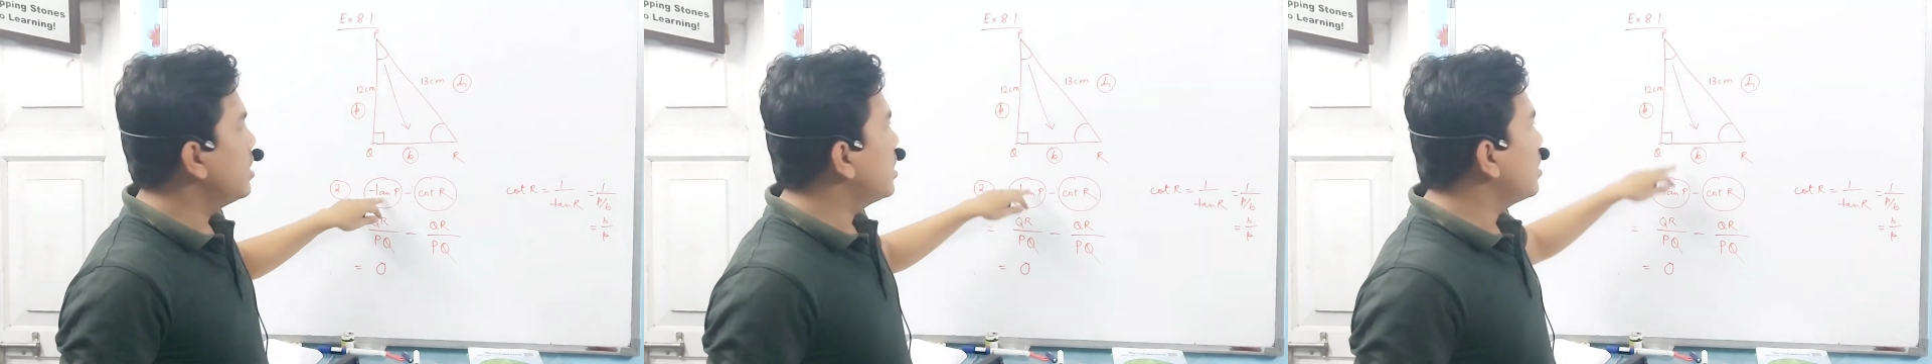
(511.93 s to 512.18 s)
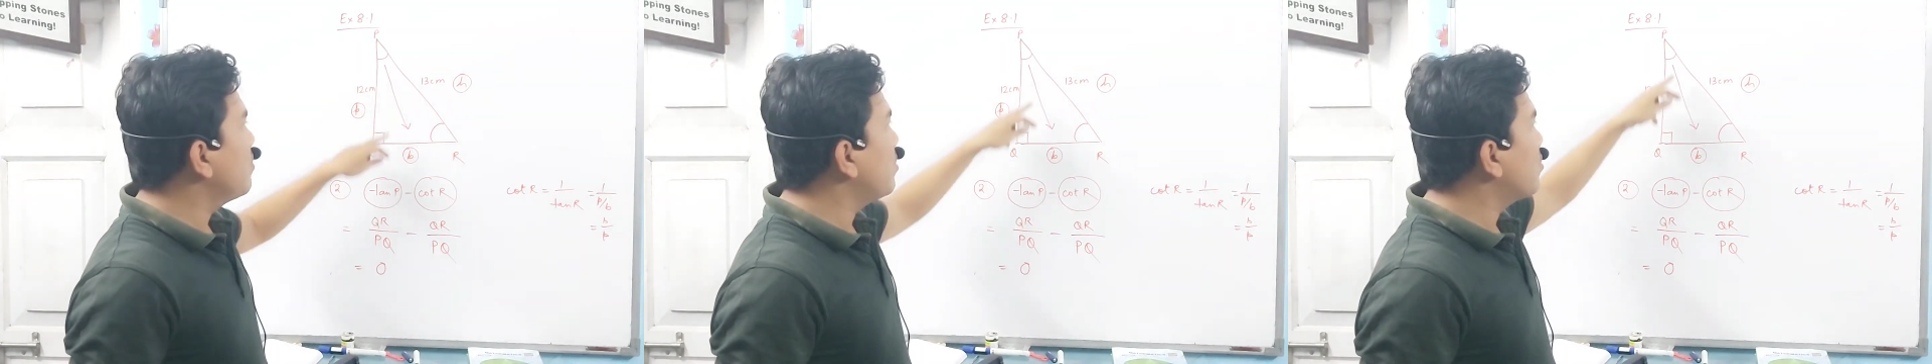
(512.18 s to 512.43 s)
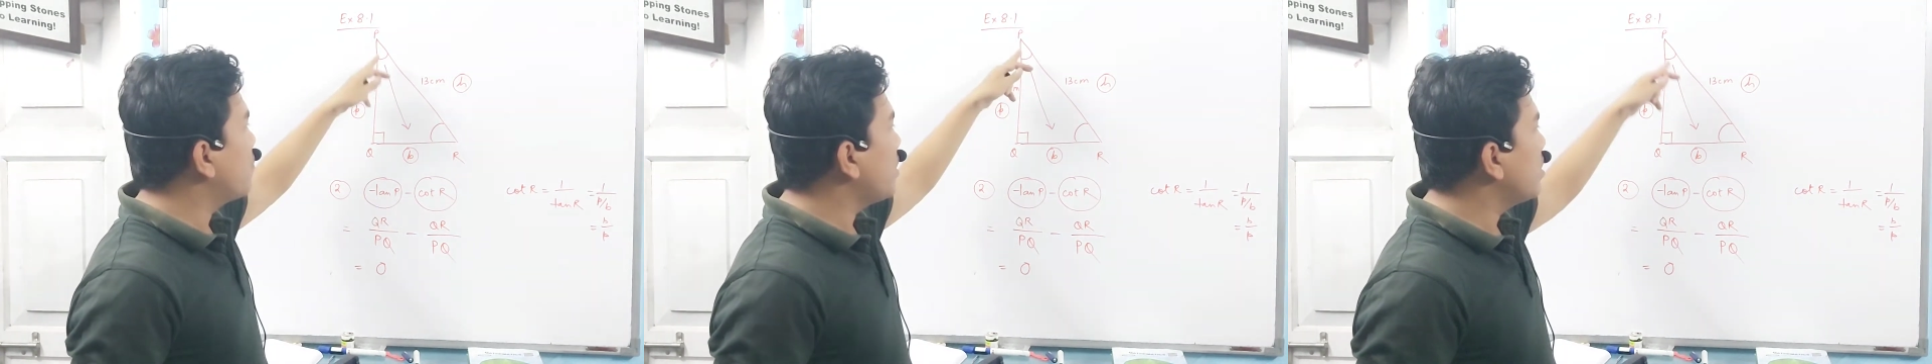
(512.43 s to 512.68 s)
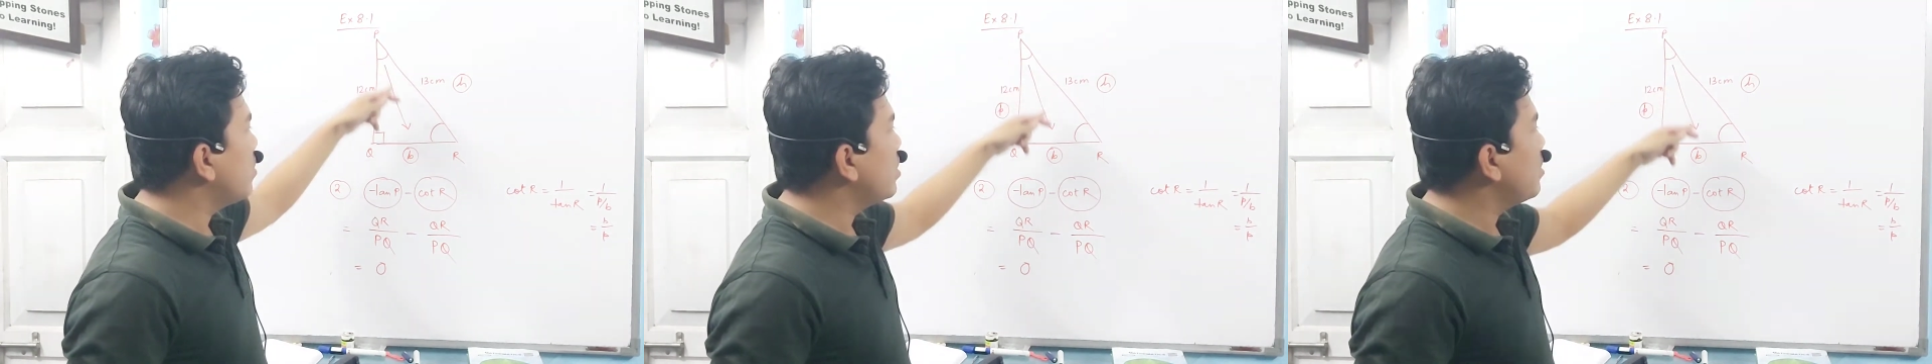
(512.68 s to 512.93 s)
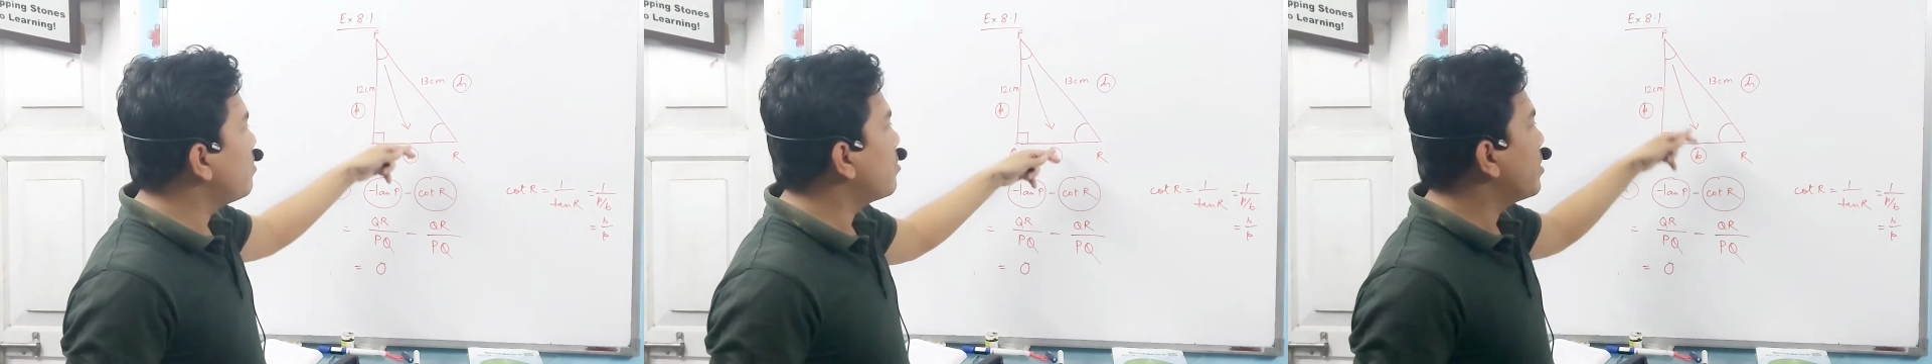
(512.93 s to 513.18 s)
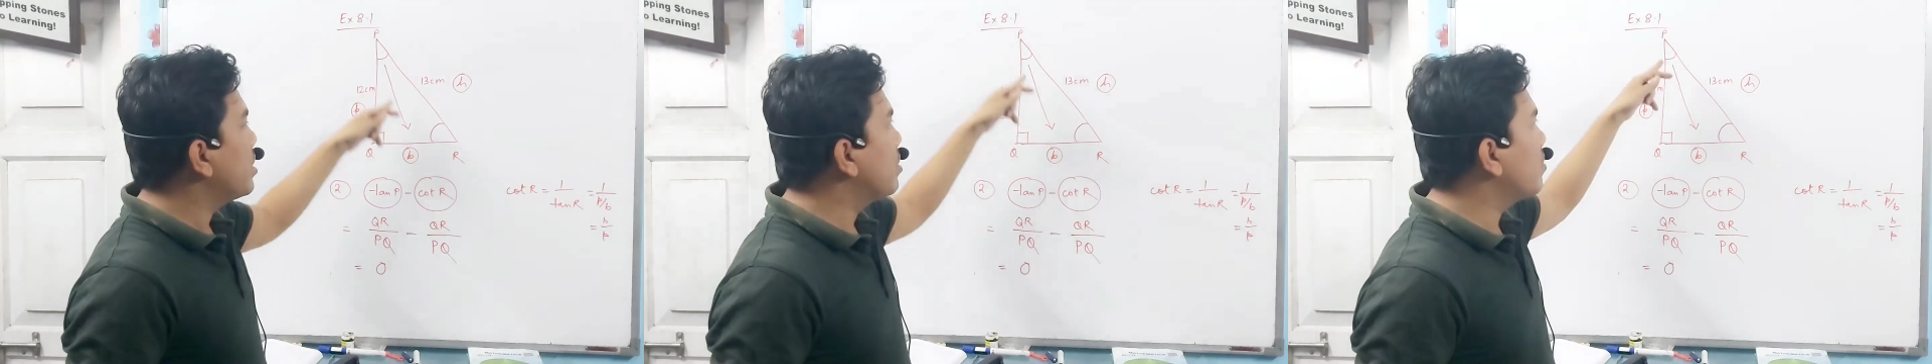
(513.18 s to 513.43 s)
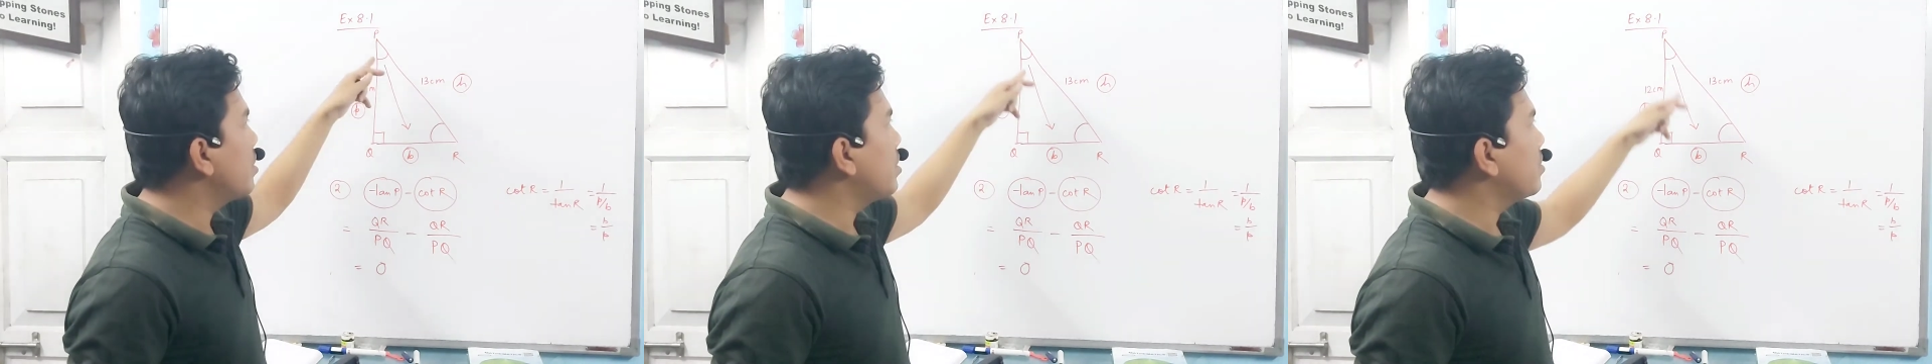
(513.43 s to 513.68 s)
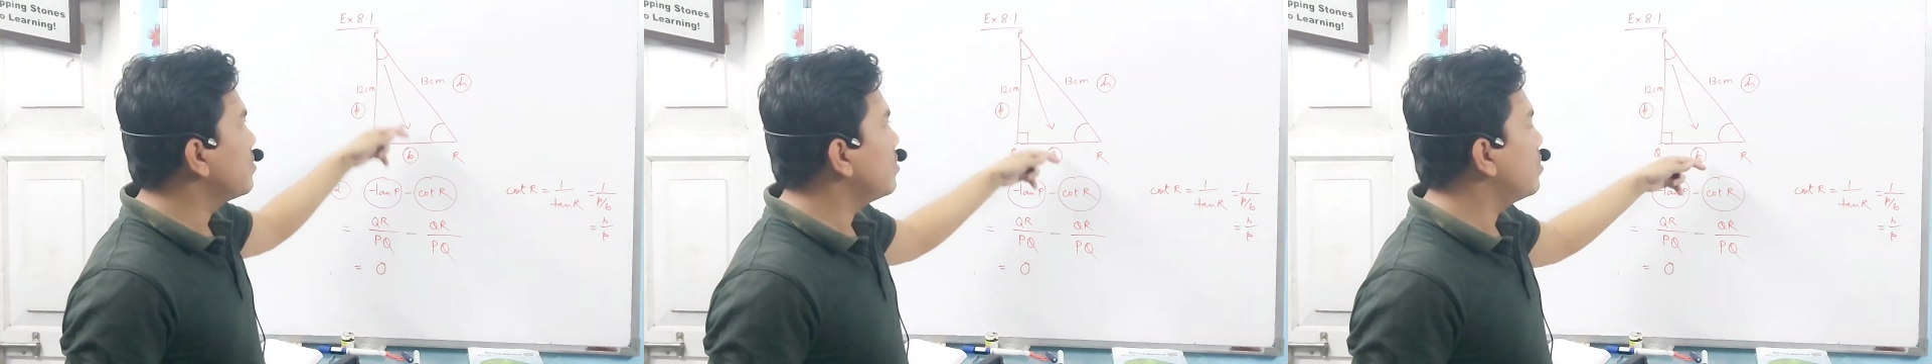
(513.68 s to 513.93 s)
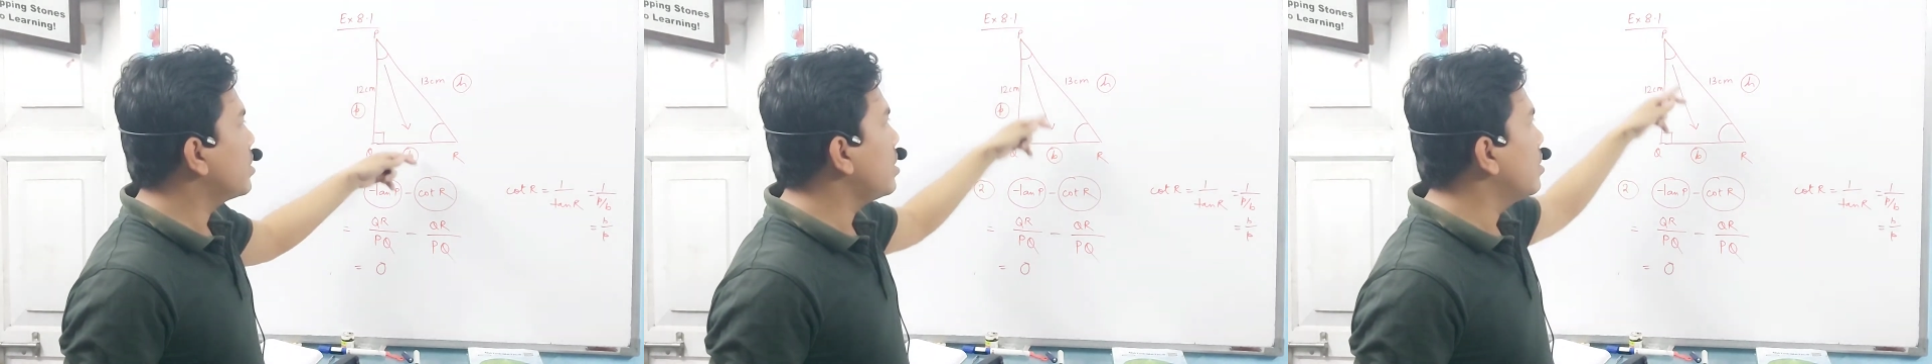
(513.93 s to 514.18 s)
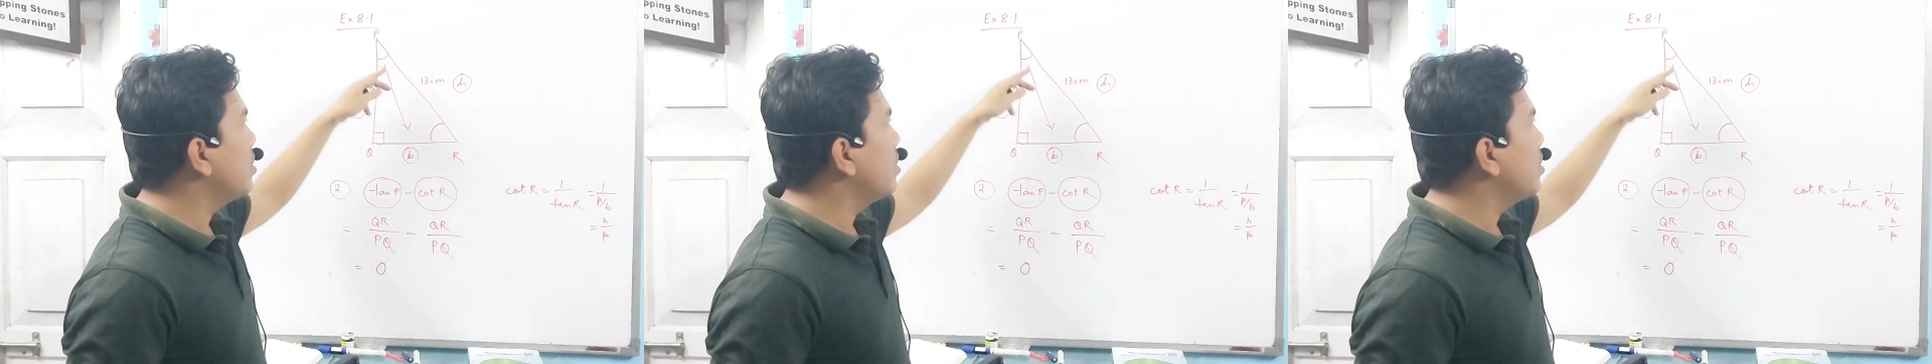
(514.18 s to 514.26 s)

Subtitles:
then we have to find out the perpendicular. Okay.